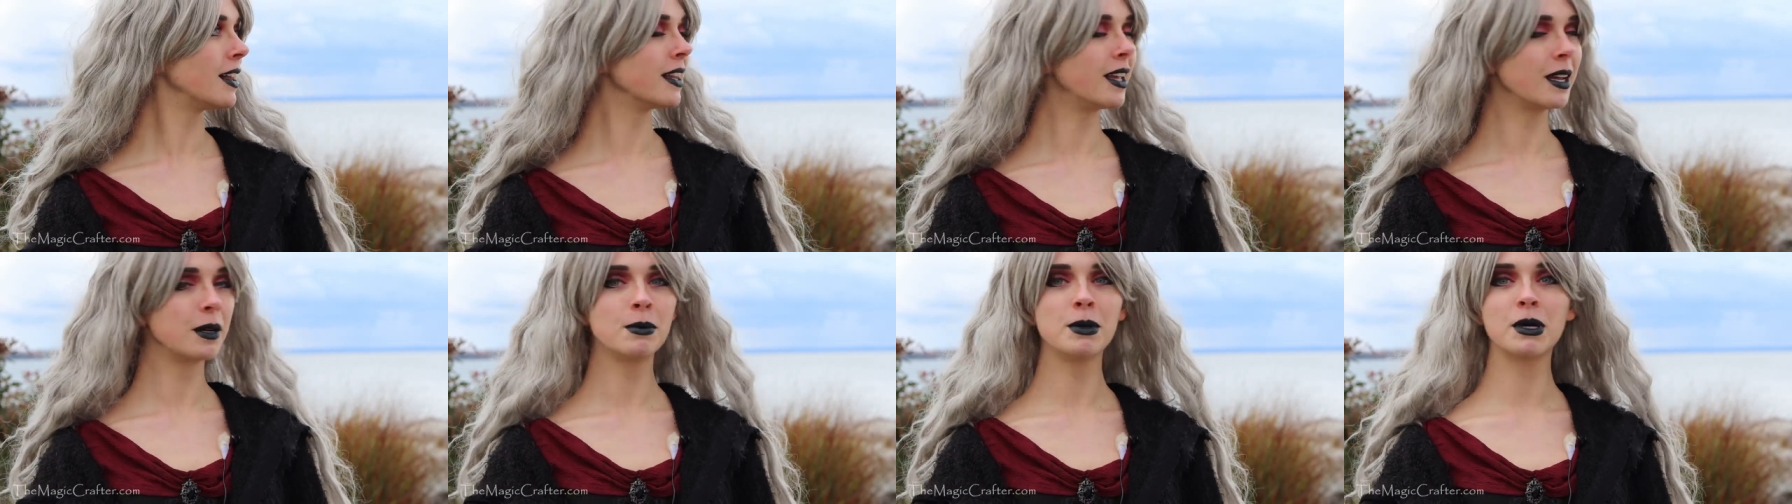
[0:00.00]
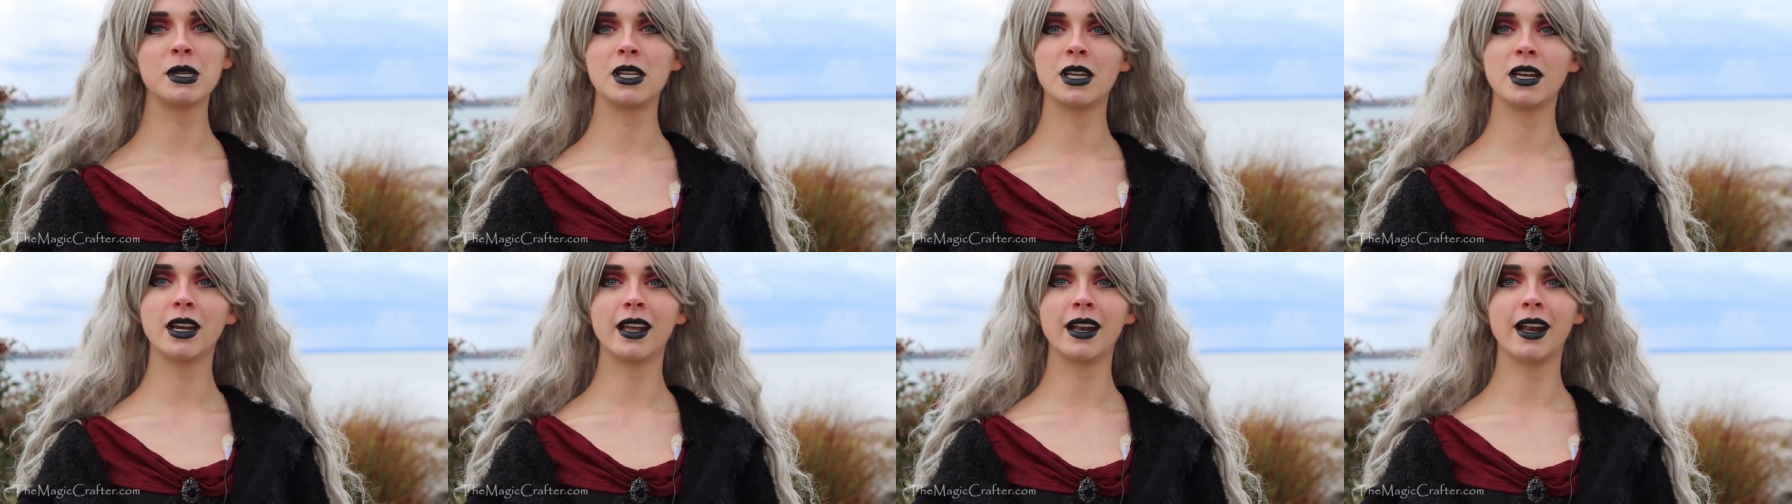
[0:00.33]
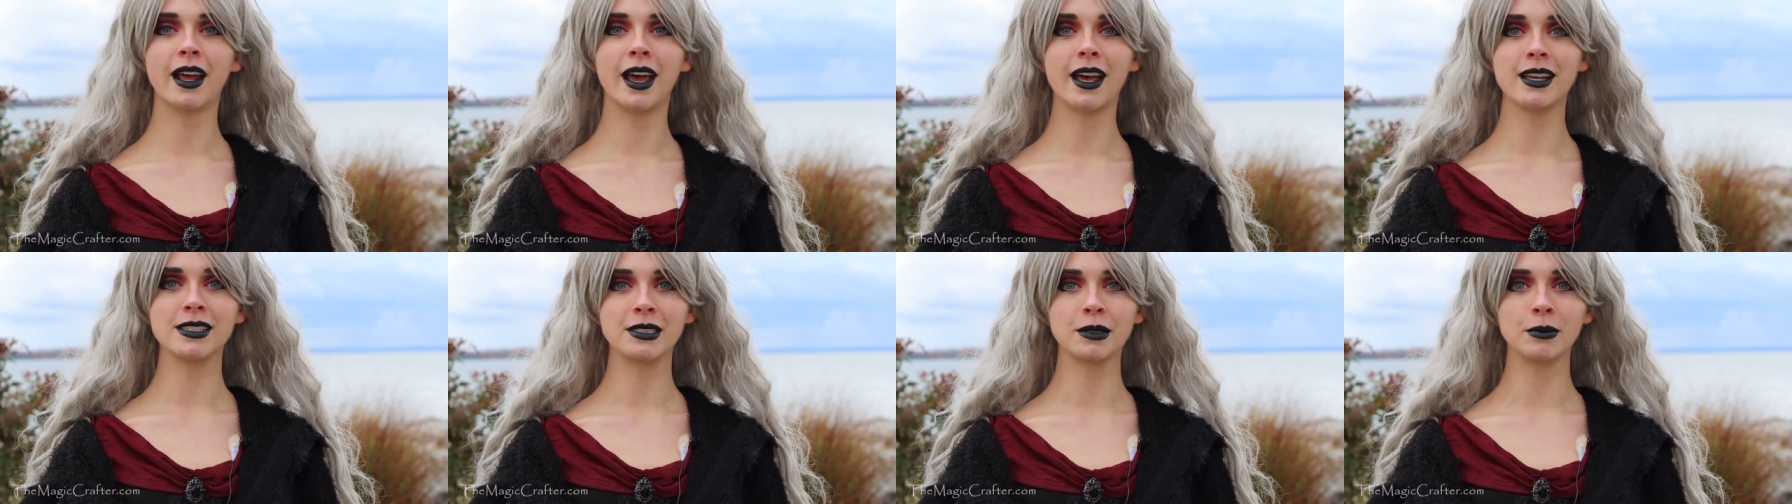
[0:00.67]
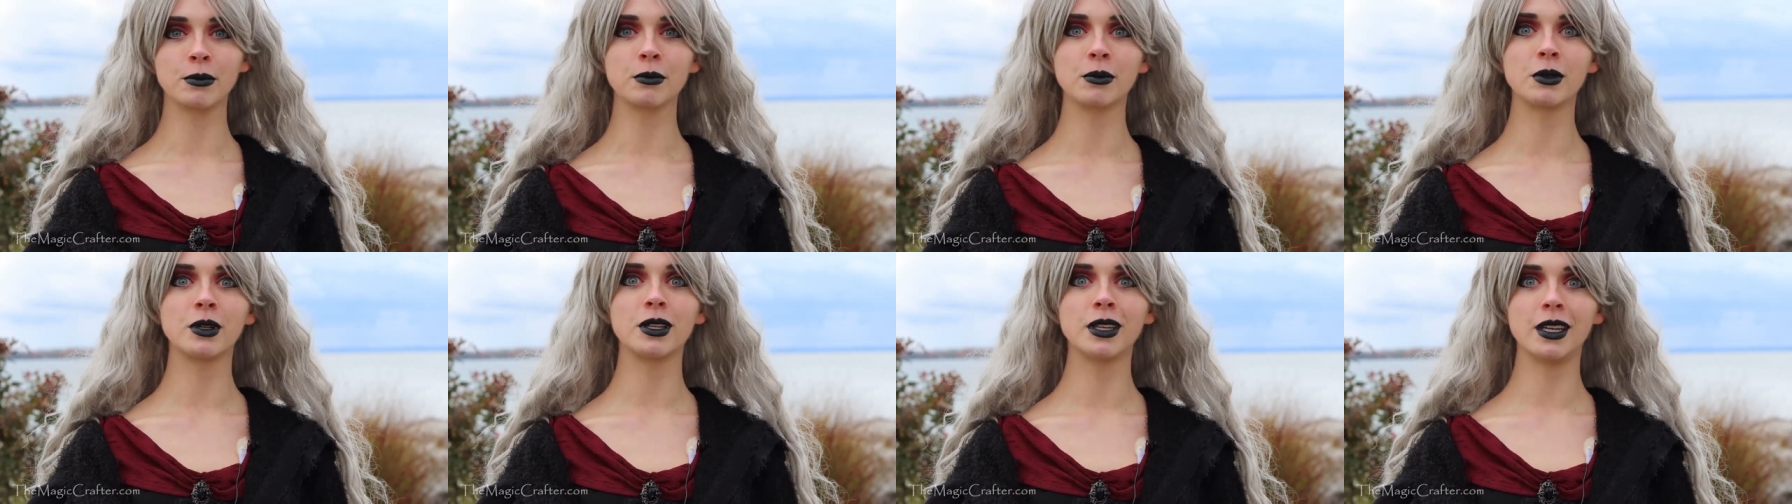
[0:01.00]
Lake Michigan has
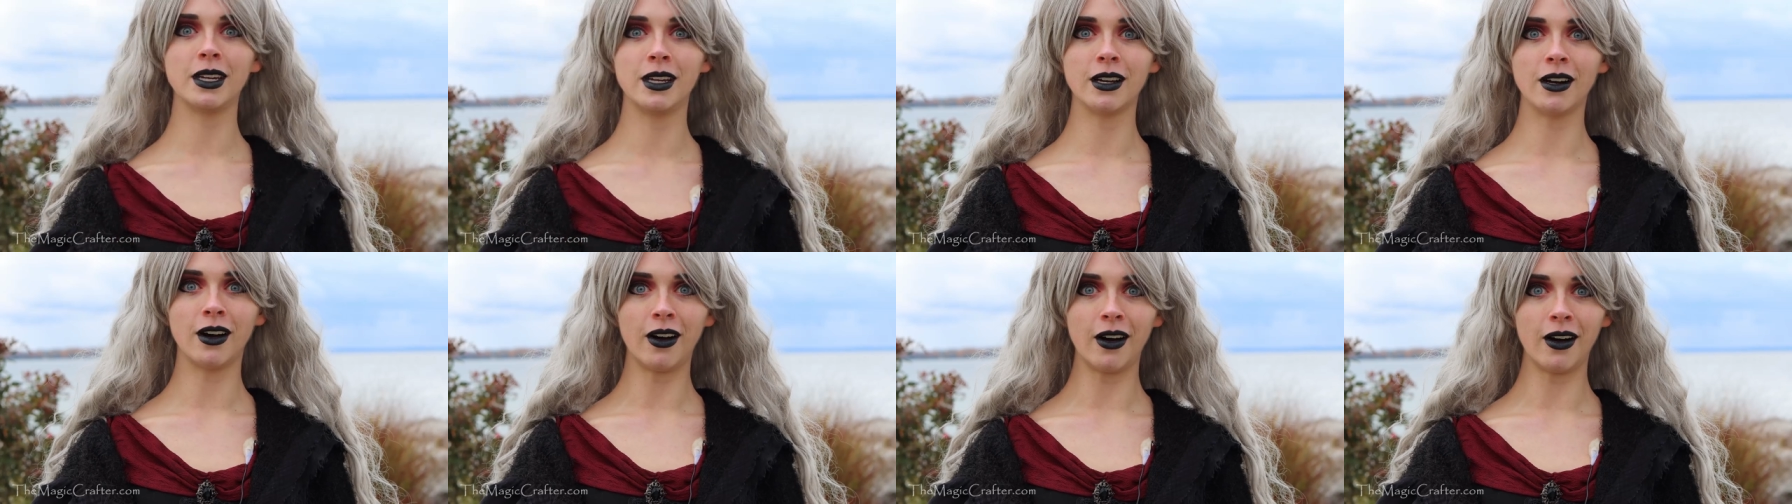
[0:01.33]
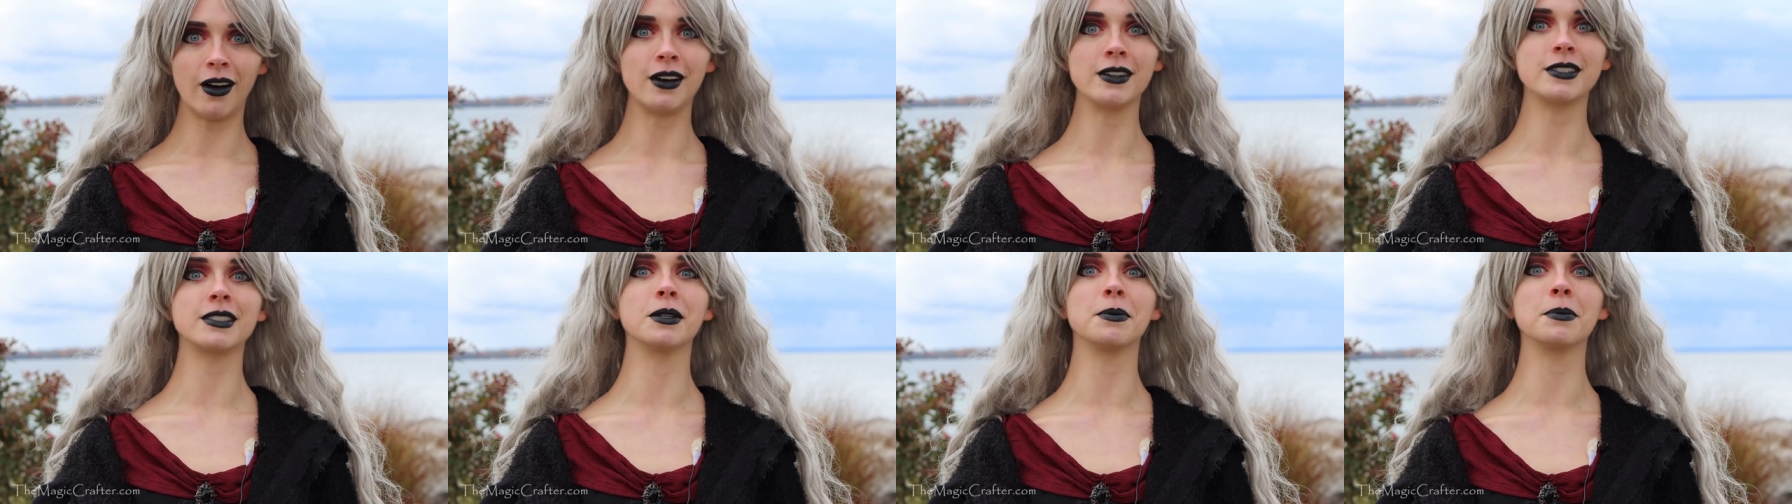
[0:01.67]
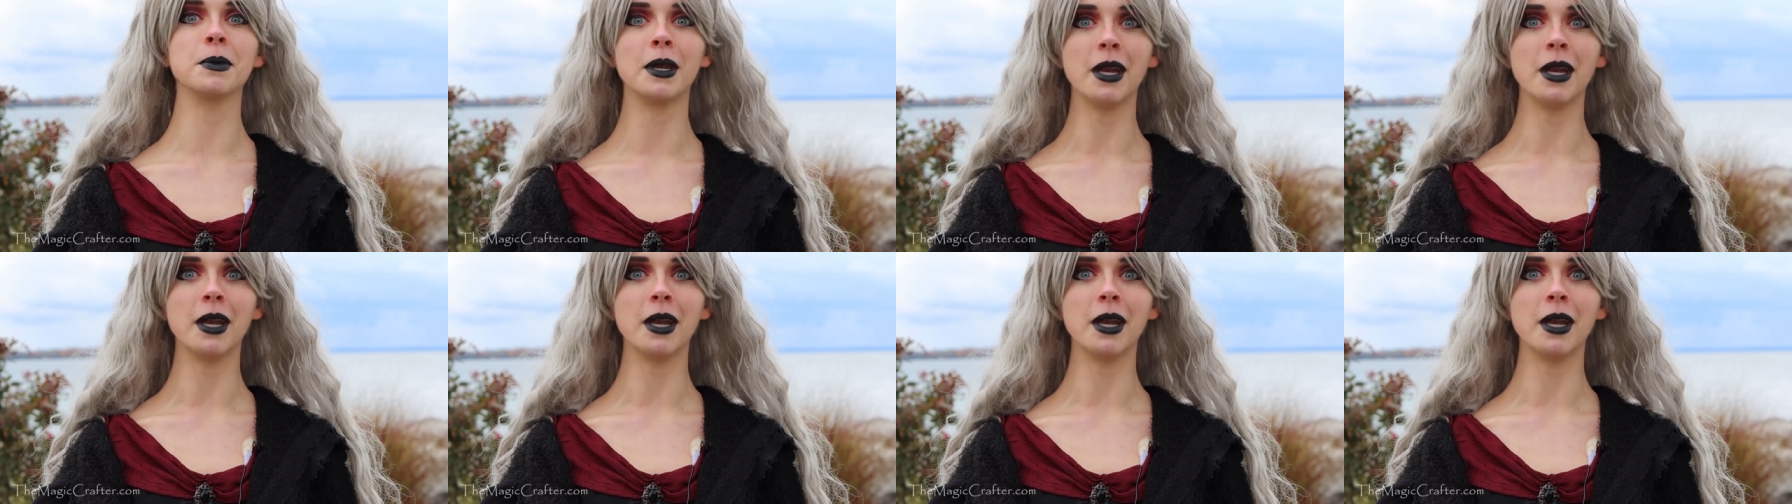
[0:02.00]
some really awesome